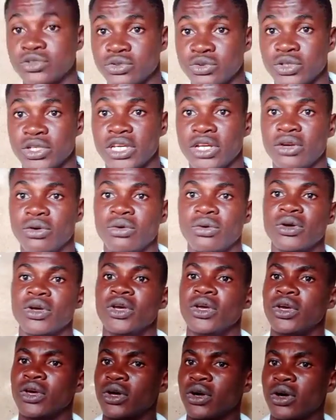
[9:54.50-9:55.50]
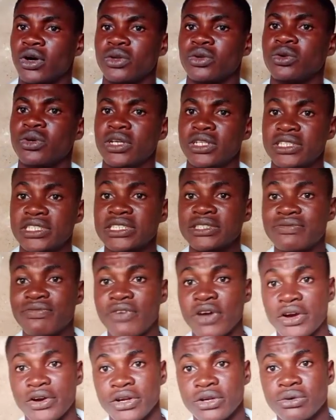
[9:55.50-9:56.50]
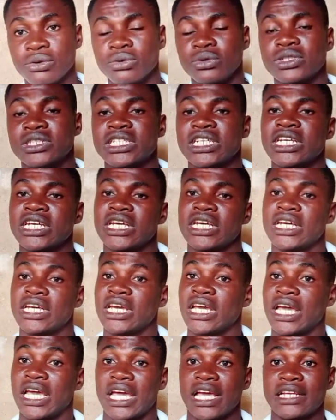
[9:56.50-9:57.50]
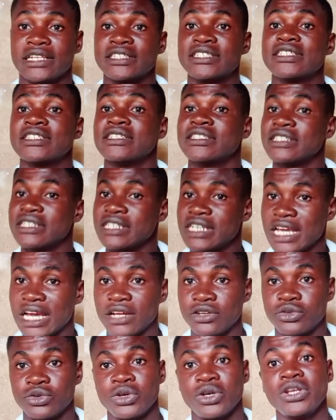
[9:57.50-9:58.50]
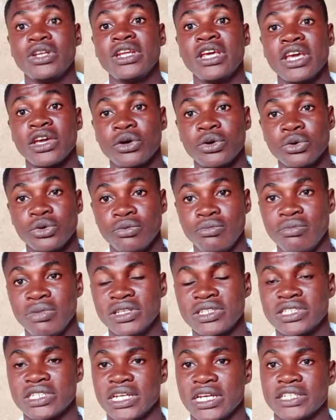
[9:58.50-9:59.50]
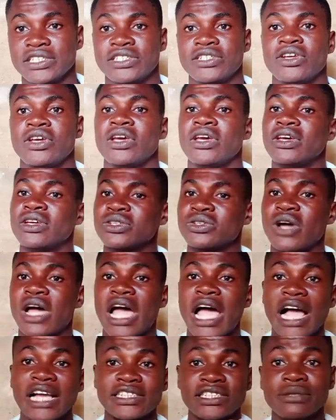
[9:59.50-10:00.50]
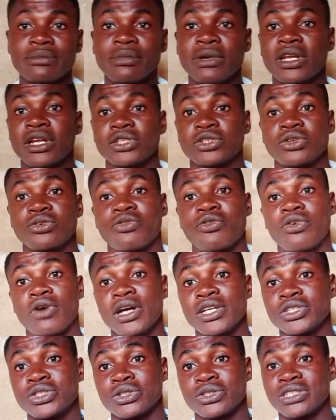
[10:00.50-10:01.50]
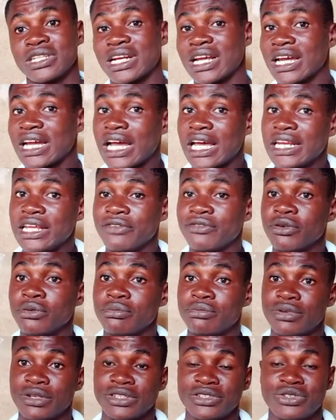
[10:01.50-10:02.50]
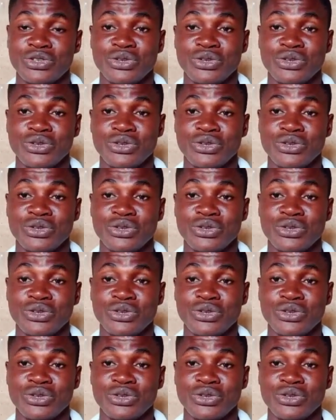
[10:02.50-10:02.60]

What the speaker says: 2 kilo. Although it is very good and they are doing a good business. So I asked him a lot of questions that I can't even bring